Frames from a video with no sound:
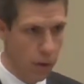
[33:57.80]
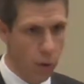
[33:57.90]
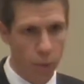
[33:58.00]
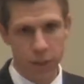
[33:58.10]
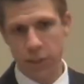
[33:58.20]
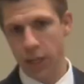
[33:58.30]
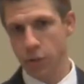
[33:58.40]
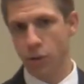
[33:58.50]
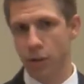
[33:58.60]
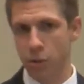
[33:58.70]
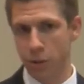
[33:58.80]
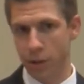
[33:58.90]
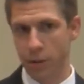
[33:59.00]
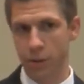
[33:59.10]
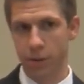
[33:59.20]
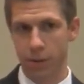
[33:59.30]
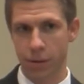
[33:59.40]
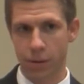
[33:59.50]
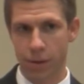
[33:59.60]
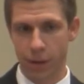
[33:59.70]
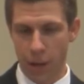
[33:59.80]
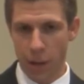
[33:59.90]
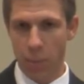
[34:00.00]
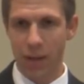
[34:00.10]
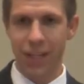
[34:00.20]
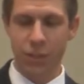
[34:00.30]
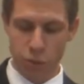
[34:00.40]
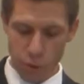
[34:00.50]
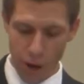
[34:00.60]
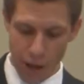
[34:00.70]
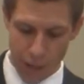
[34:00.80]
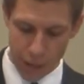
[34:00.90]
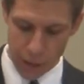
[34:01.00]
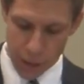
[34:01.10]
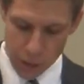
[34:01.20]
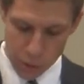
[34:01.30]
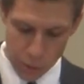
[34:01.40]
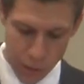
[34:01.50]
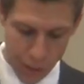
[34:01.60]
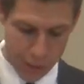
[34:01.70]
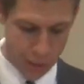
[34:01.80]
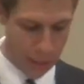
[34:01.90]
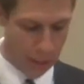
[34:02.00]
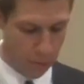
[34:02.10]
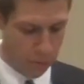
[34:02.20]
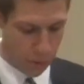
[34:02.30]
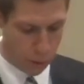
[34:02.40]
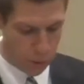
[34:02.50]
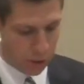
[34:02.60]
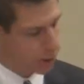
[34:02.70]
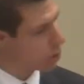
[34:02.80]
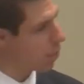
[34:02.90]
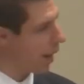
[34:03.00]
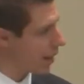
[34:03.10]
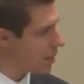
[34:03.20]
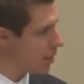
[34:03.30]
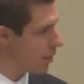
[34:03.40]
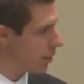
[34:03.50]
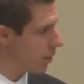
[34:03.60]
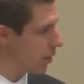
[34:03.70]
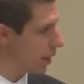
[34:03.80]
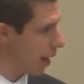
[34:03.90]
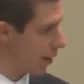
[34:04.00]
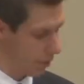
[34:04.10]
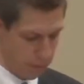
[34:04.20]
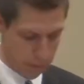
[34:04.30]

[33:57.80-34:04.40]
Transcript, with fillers: What is Satan trying to do here? But he's trying to get Eve to suspect God,